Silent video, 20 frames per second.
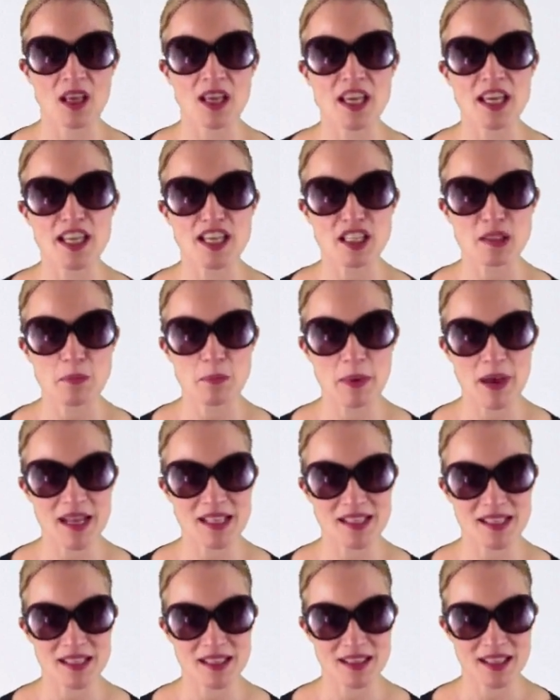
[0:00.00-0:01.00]
It's
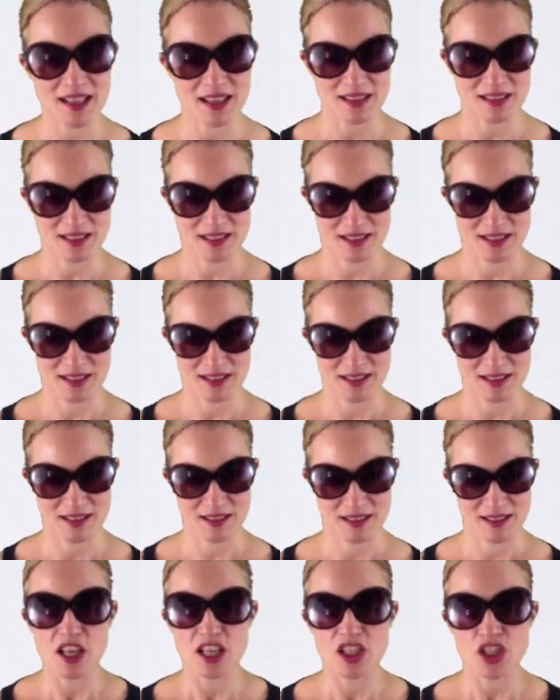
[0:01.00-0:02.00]
better that.
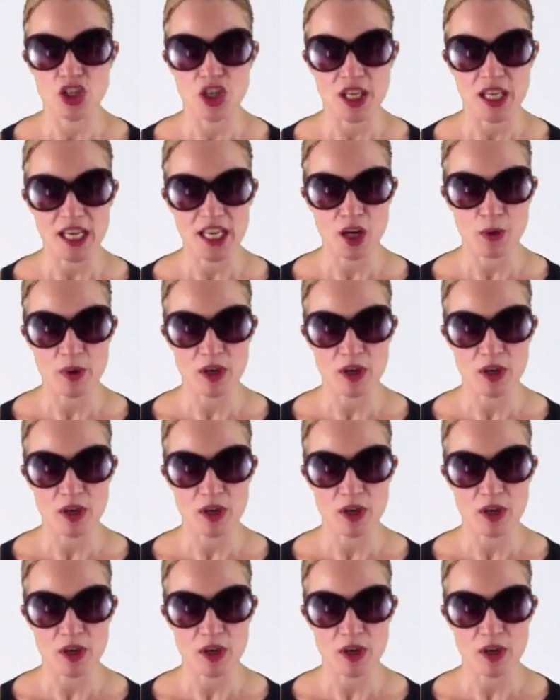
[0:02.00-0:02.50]
So here